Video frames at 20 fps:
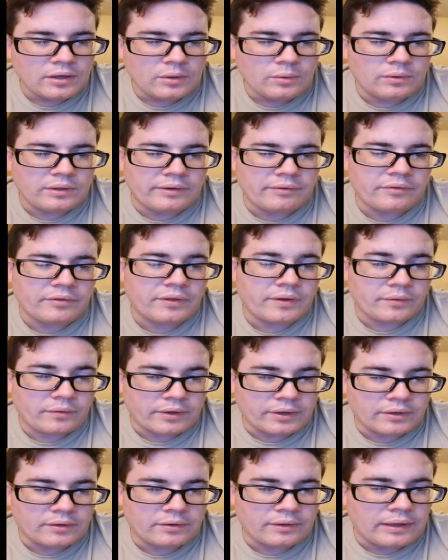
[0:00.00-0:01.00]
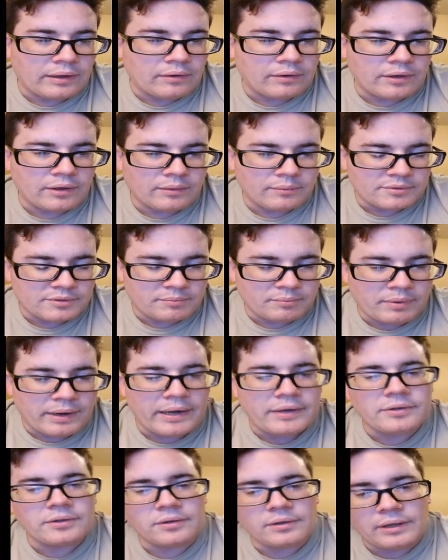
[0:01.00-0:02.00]
we'll have theoretical outcomes and
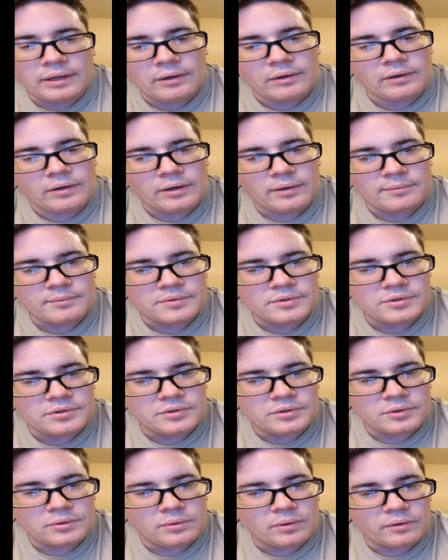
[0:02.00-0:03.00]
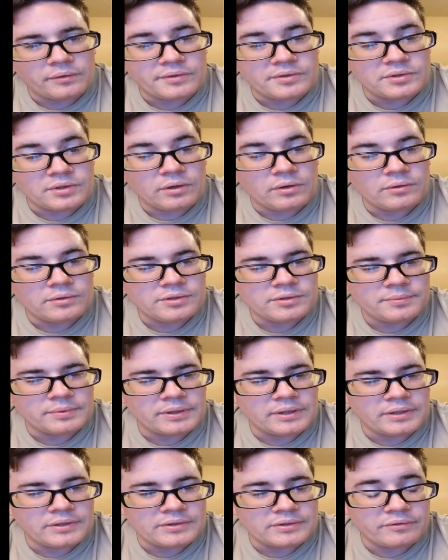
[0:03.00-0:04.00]
practical outcomes to our results
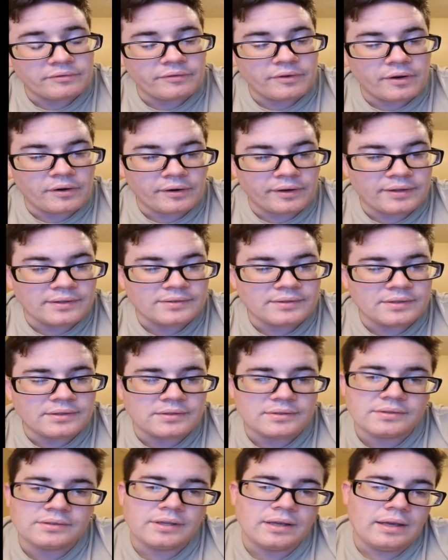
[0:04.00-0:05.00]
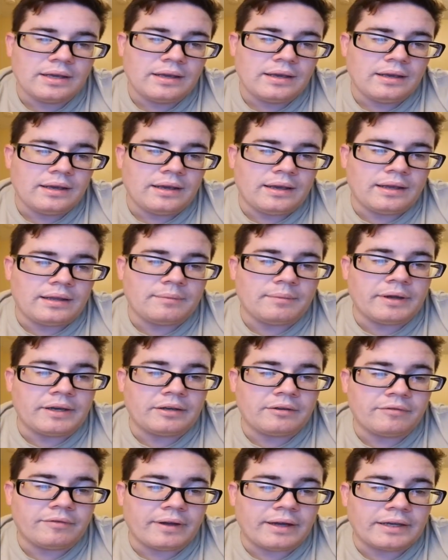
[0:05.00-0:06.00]
because of variances in the
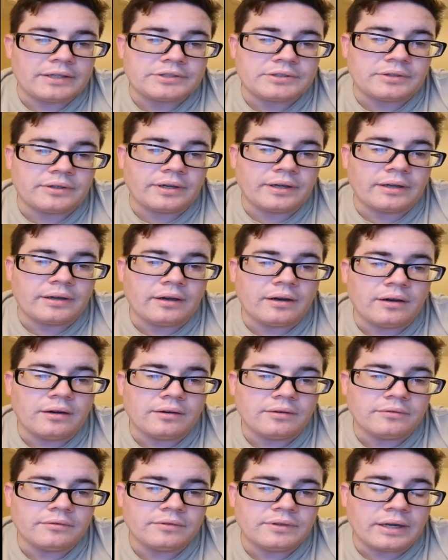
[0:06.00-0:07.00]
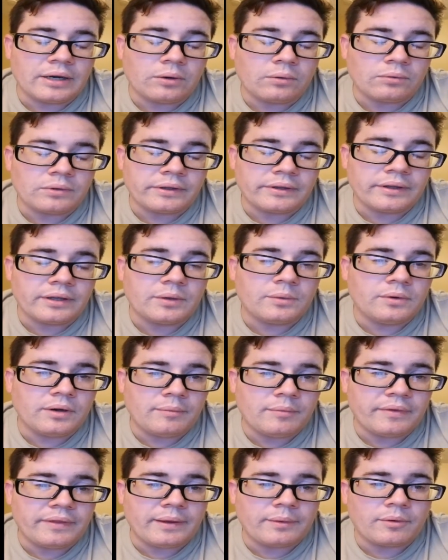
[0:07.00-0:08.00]
manufacturing of not only the
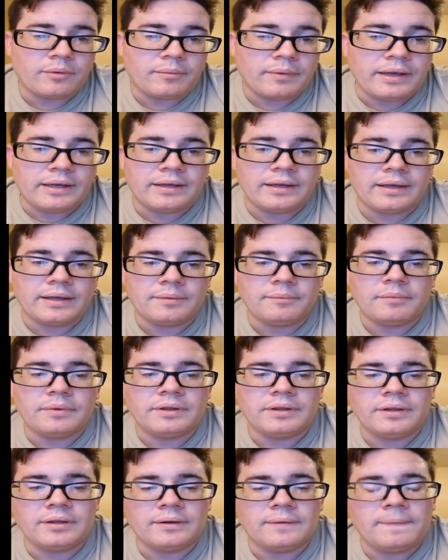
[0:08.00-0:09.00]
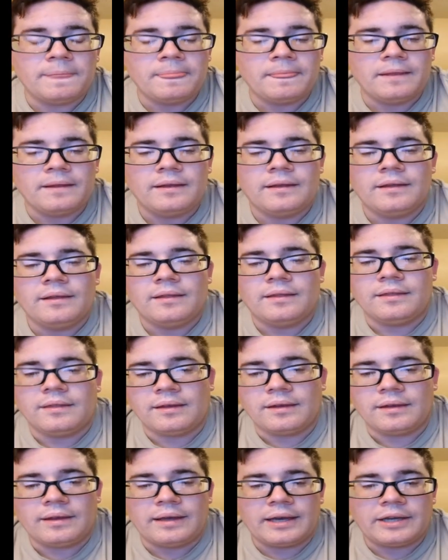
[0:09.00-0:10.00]
equipment that we're making, but
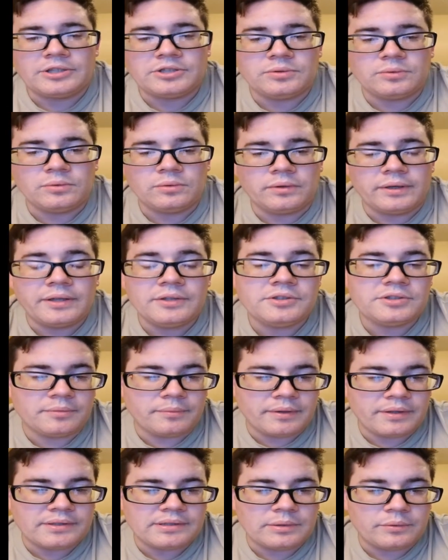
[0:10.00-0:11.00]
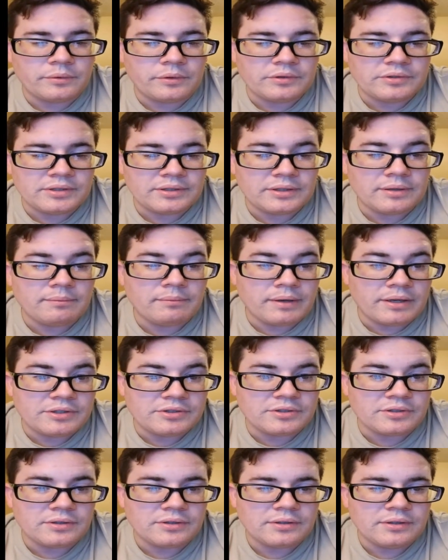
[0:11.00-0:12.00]
the actual instruments that we're using to
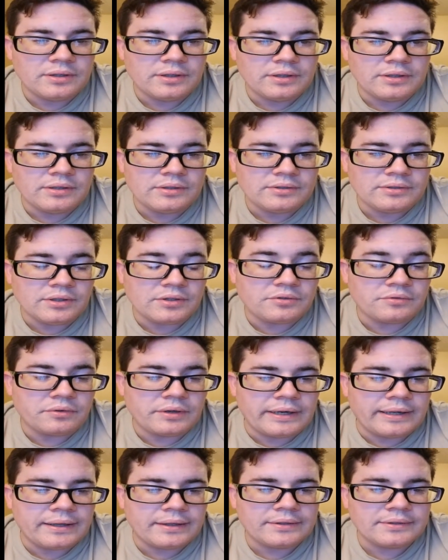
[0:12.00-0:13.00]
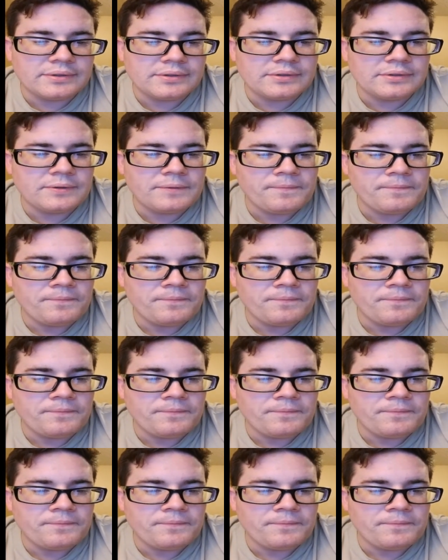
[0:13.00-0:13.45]
measure such readings.